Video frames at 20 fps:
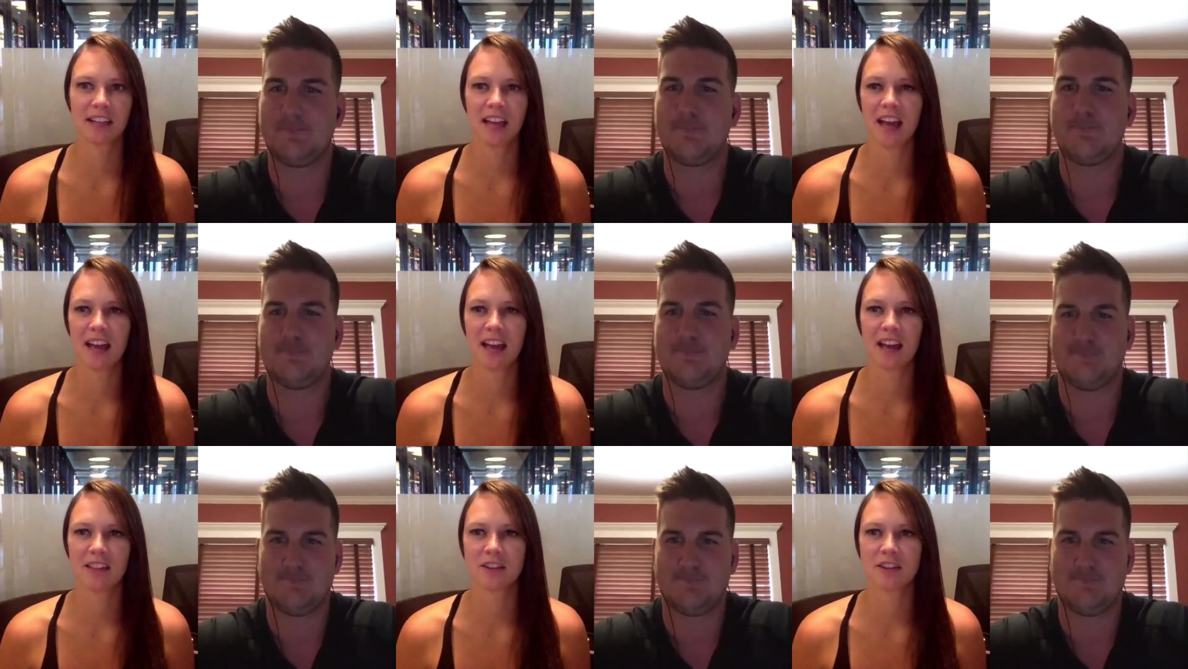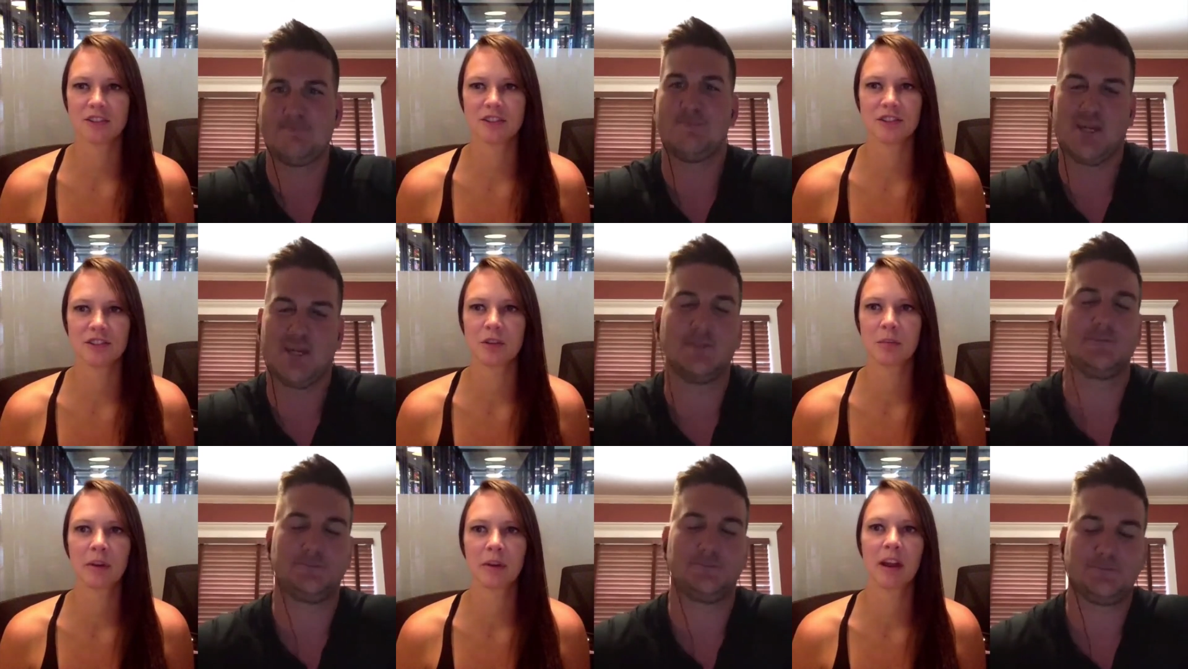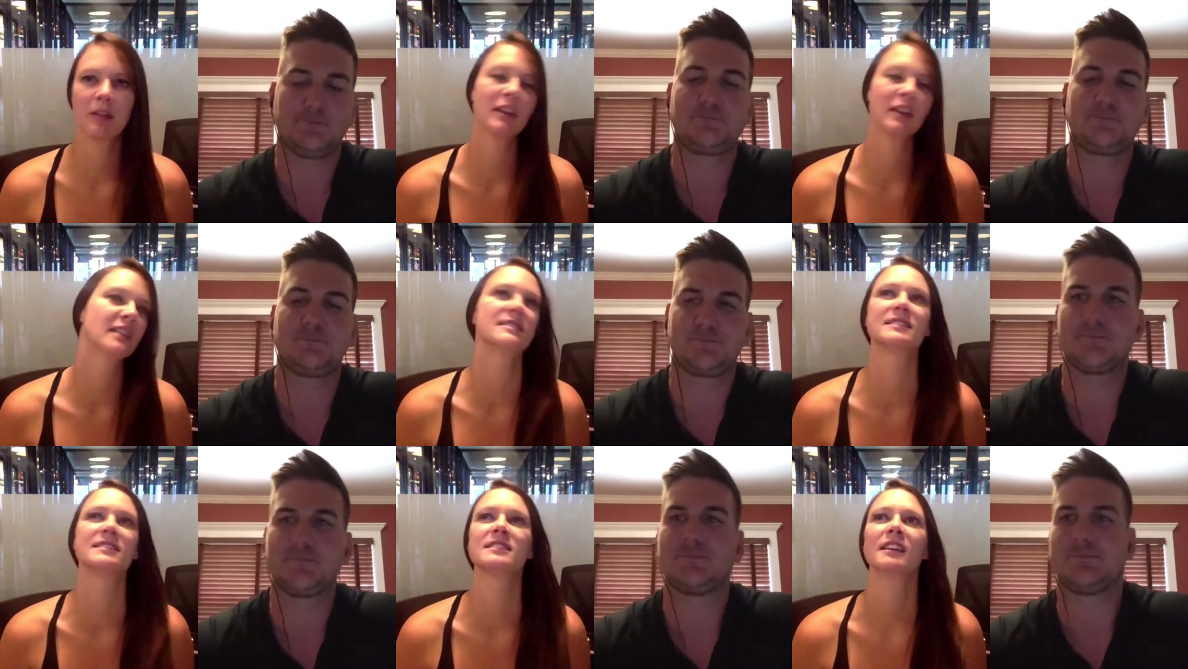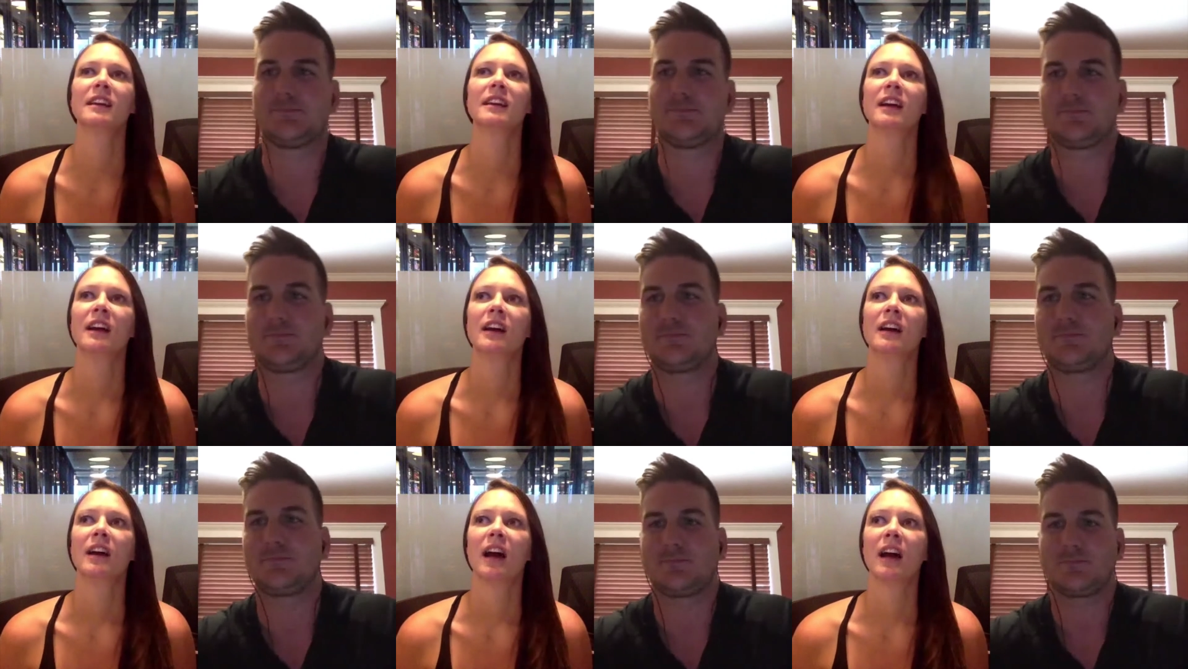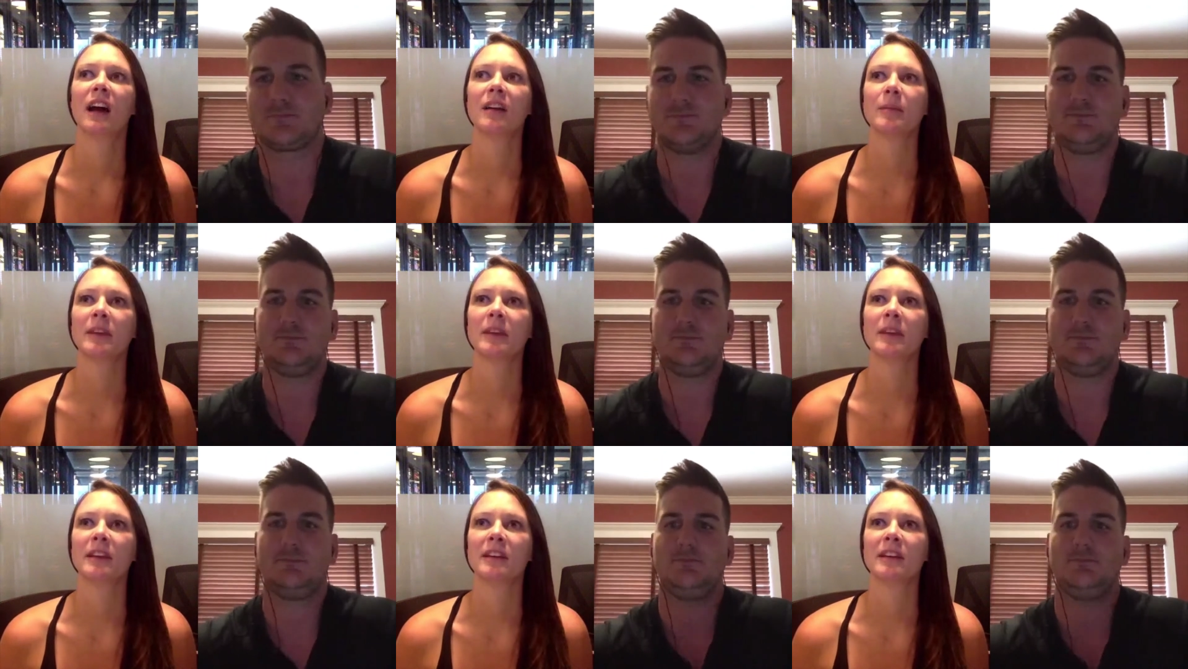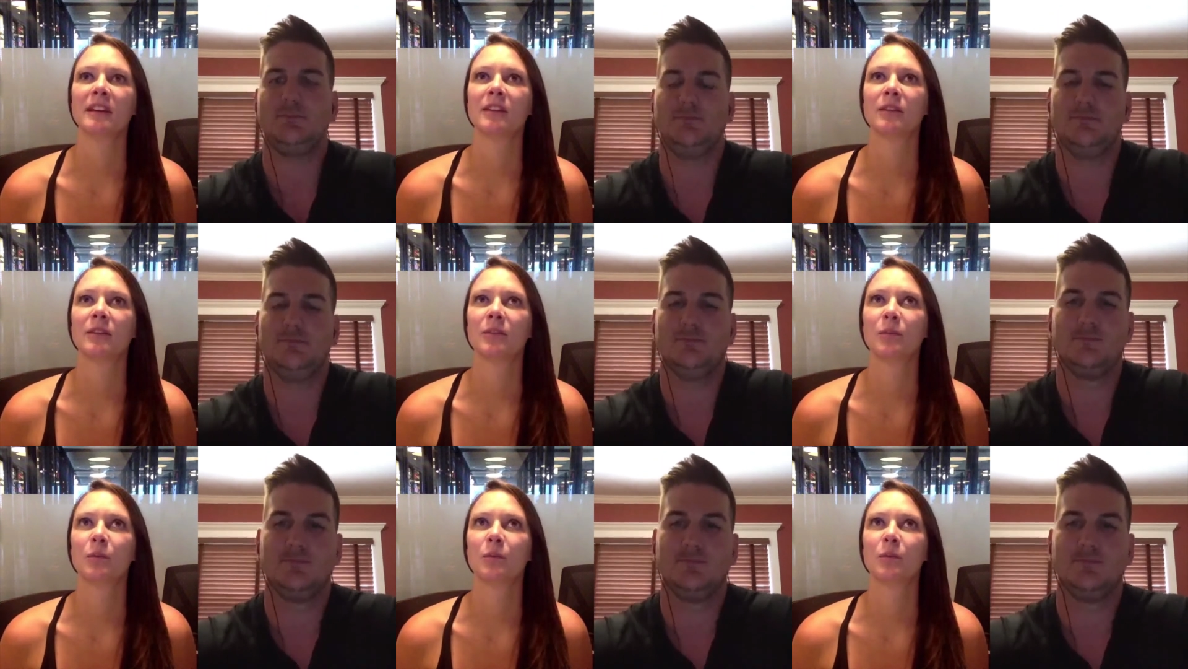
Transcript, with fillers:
Speaker 1: Yeah. There's so many, because I mean,